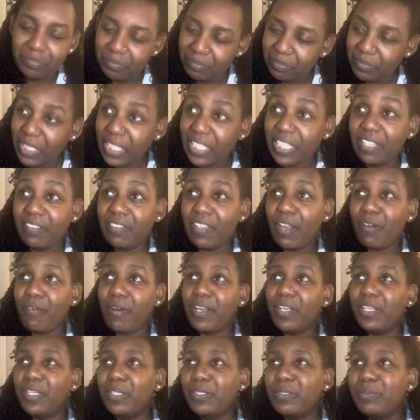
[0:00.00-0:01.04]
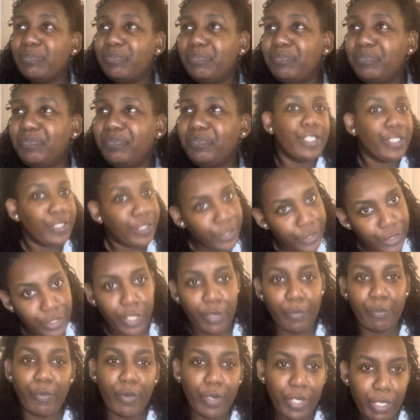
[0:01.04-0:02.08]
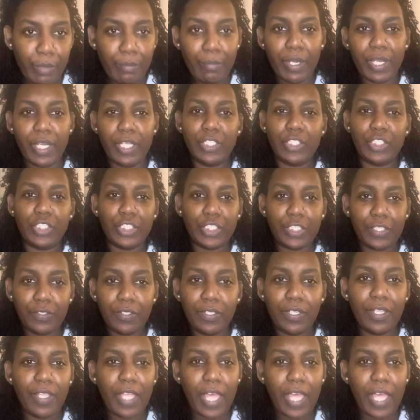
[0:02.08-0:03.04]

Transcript: Leave that right there. So pretty much,